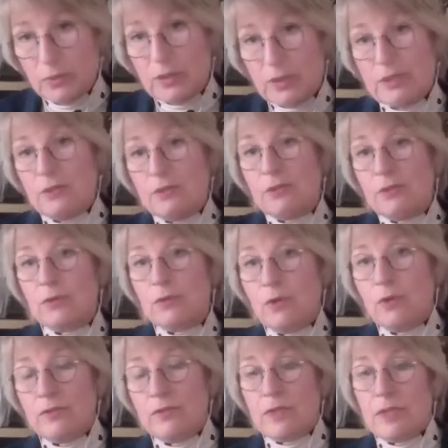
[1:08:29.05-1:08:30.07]
on the large
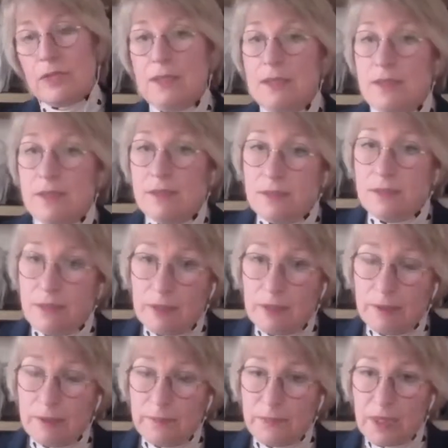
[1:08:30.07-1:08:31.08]
project, we need
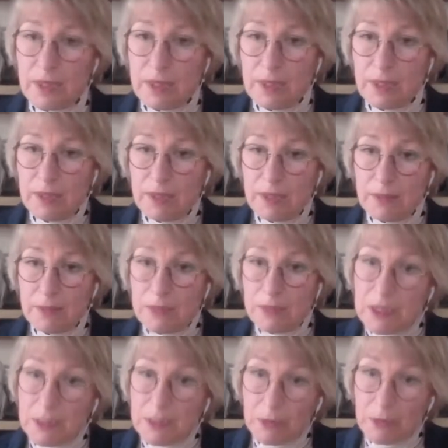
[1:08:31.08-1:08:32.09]
to
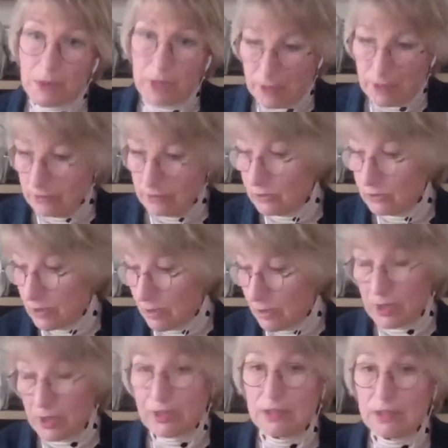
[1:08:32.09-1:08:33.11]

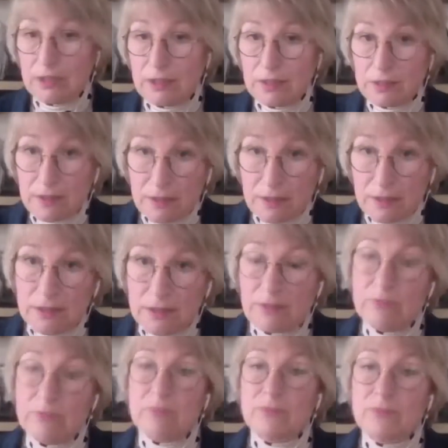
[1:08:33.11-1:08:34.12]
organize some mini
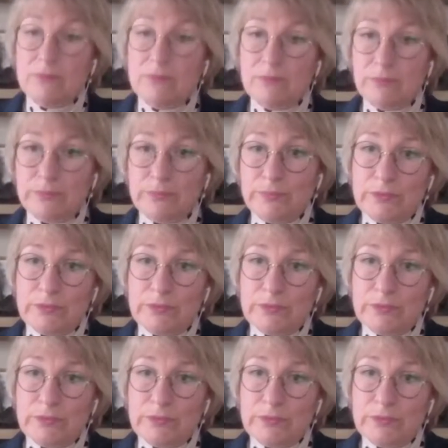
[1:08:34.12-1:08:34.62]
projects,